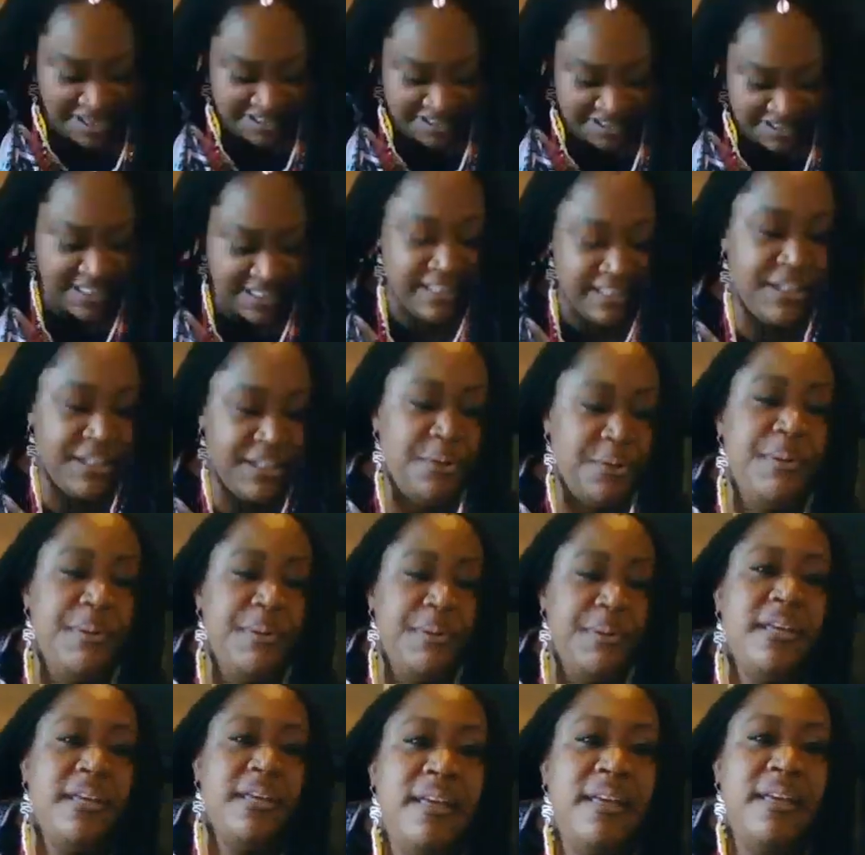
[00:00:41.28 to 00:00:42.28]
a little
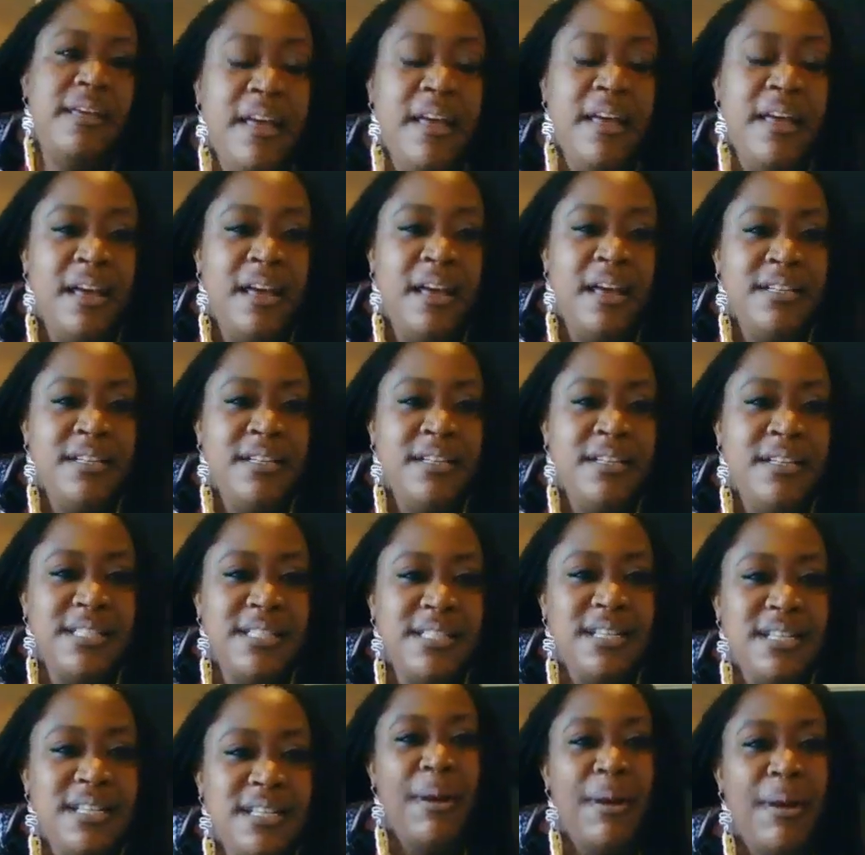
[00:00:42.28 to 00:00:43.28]
bit just
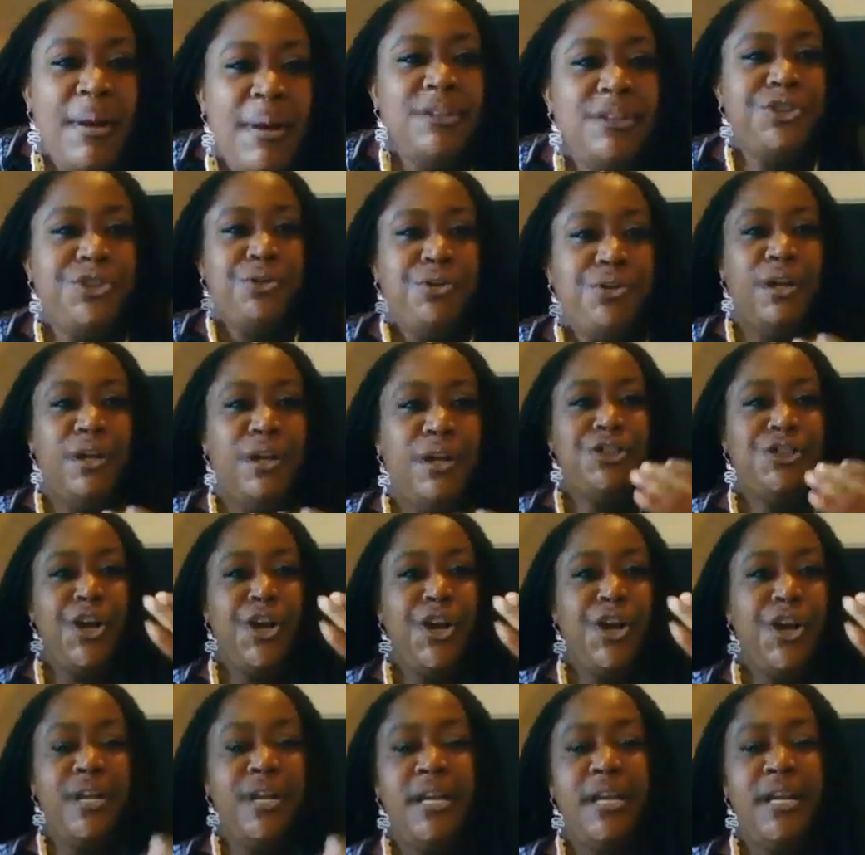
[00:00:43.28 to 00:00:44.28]
about your
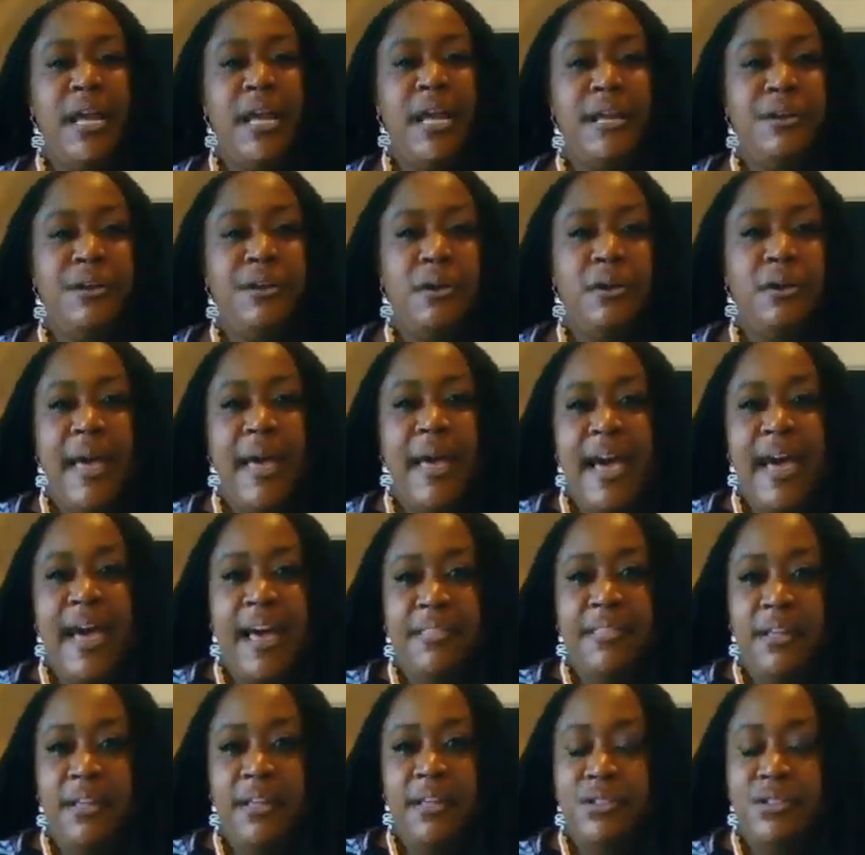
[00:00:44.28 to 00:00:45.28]
journey and your
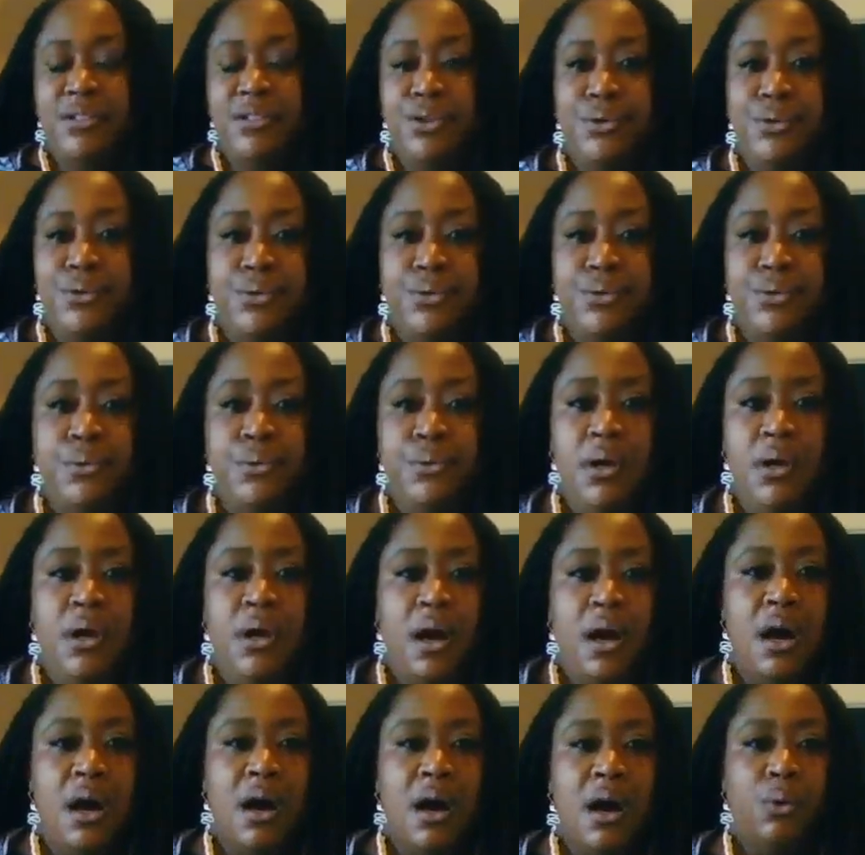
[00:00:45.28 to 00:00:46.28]
path into
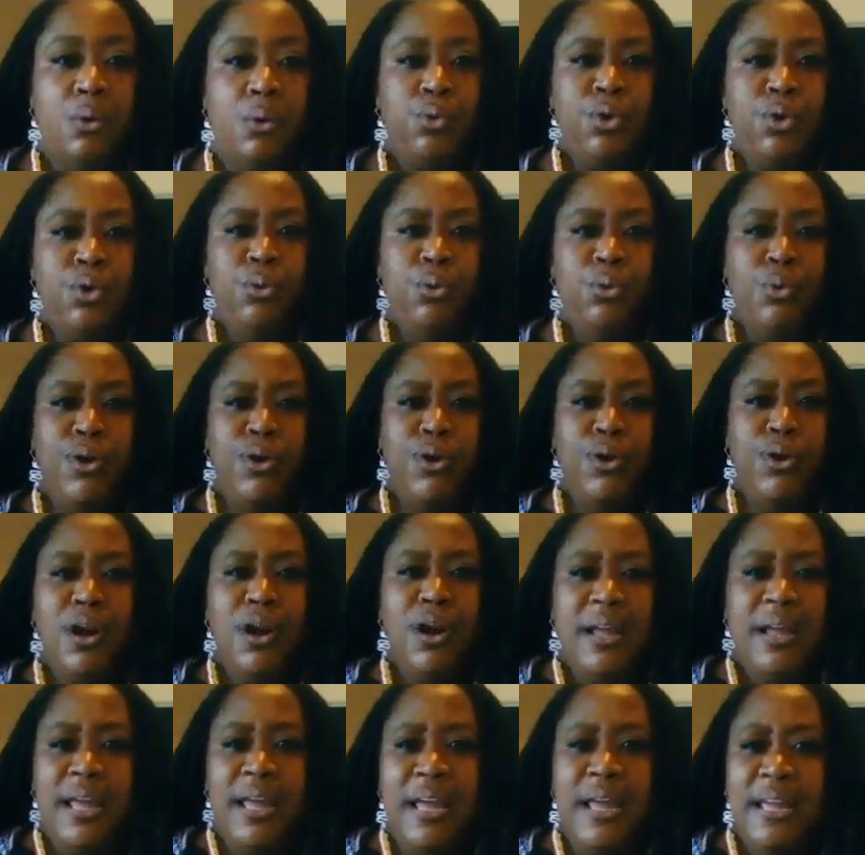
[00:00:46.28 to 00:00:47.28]
womb
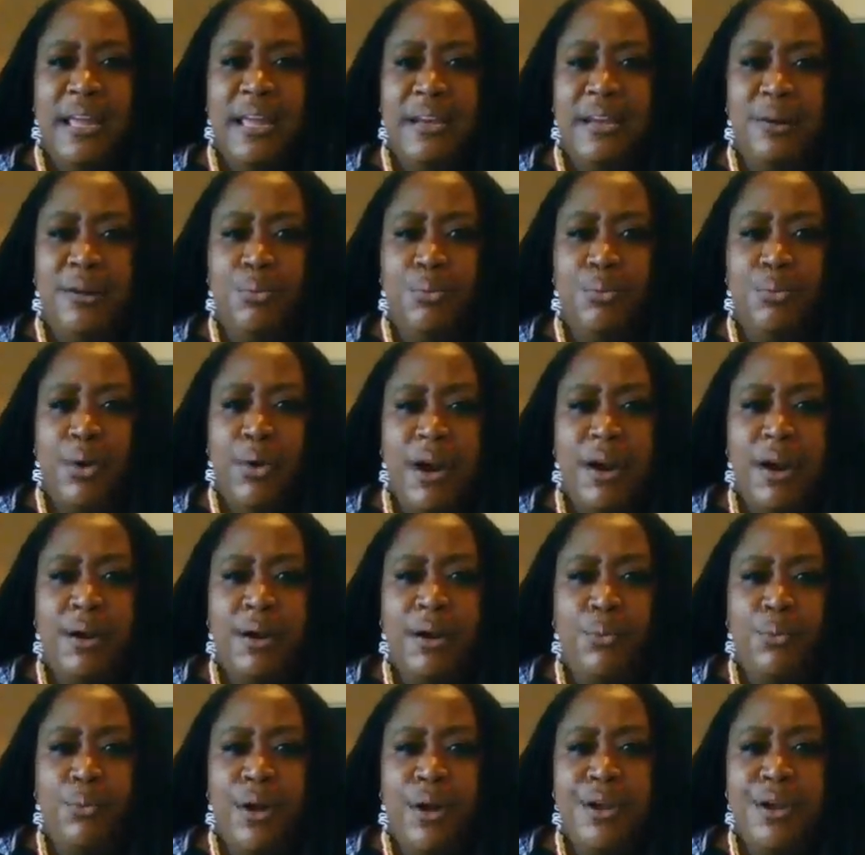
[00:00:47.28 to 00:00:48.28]
work and
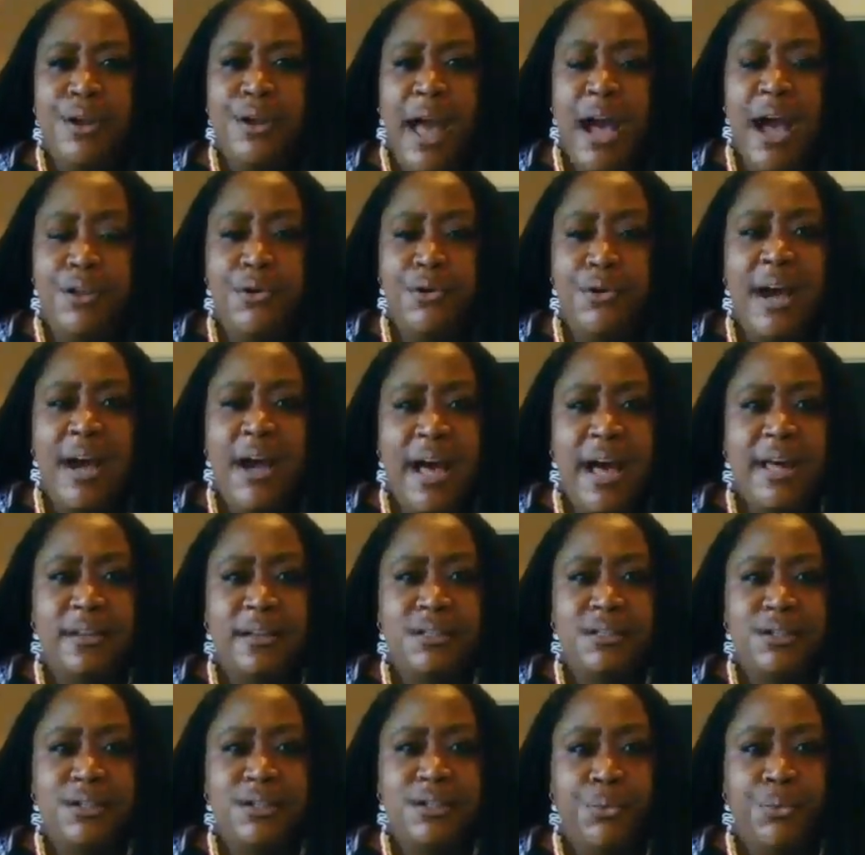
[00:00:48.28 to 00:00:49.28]
how you
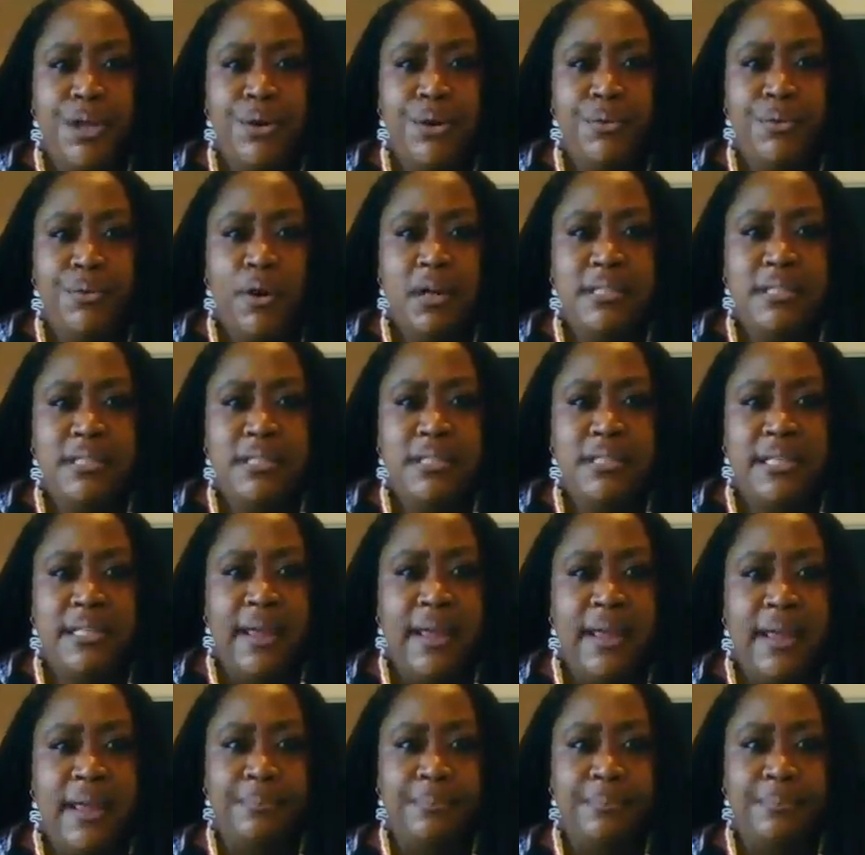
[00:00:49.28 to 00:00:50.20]
got to where you are today.